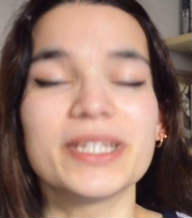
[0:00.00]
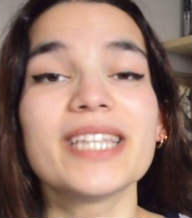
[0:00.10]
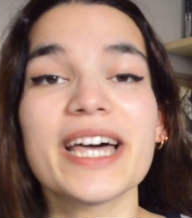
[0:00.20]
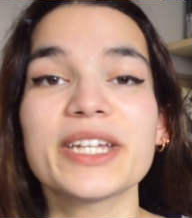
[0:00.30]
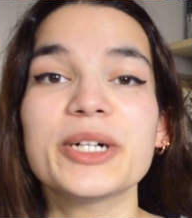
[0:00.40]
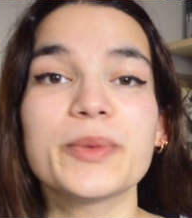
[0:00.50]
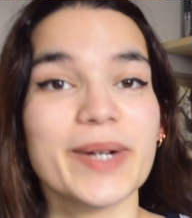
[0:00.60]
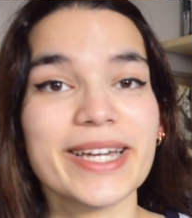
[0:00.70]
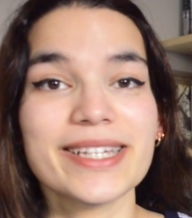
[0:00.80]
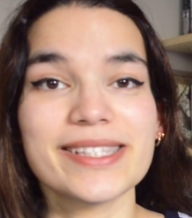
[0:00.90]
Lena
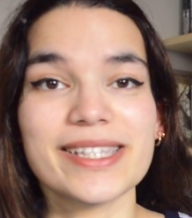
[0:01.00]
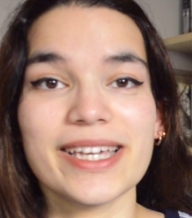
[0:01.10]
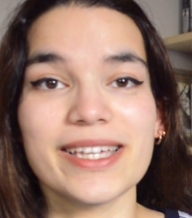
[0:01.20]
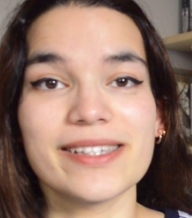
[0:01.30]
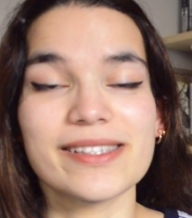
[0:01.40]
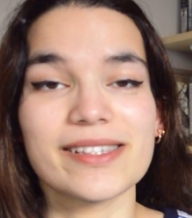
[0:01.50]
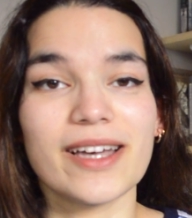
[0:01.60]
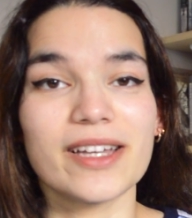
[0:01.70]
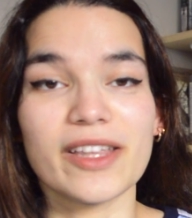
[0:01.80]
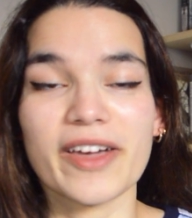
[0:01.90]
Wicks is
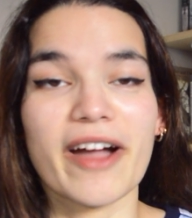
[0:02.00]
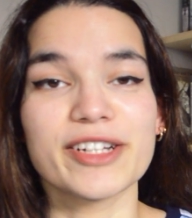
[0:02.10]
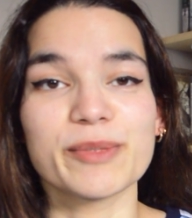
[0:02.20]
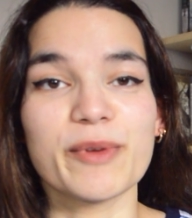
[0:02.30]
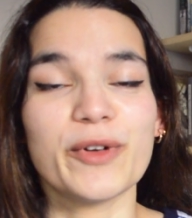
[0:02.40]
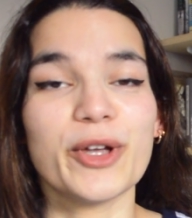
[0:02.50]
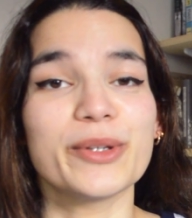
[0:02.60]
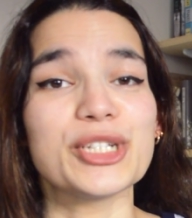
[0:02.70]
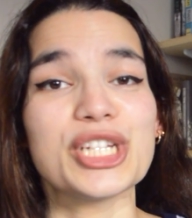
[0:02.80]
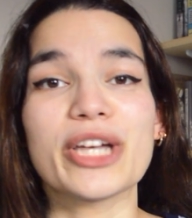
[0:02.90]
another character we follow,
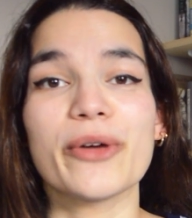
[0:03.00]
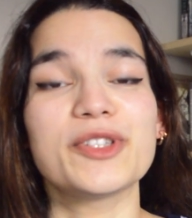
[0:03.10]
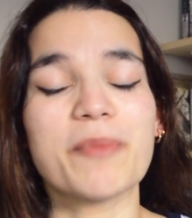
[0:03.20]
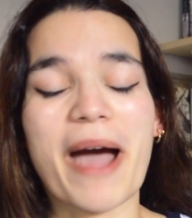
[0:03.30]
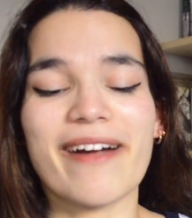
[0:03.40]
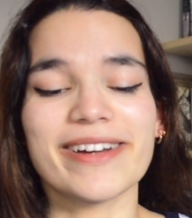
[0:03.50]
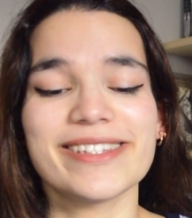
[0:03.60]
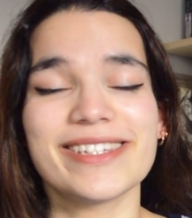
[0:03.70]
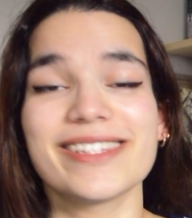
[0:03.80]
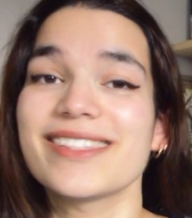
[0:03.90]
and she goes to Paris
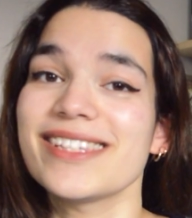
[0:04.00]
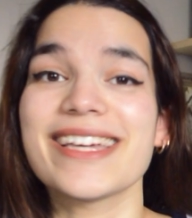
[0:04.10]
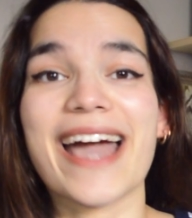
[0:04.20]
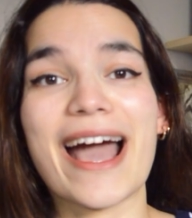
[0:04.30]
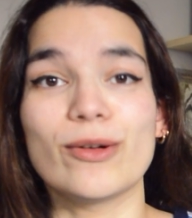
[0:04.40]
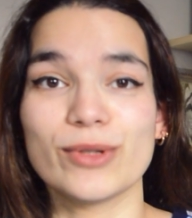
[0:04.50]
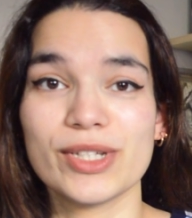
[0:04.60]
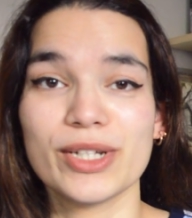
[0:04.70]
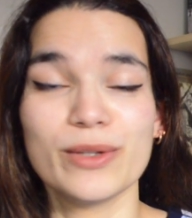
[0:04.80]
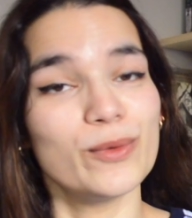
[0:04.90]
to seek
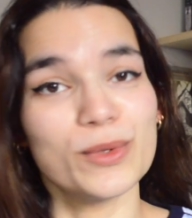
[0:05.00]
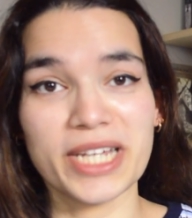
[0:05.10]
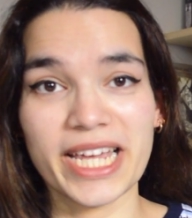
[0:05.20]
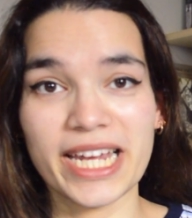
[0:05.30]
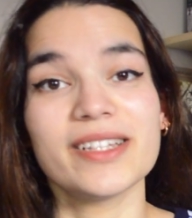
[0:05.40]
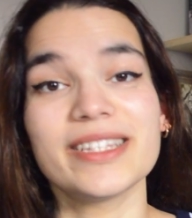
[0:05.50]
out Vaudeline.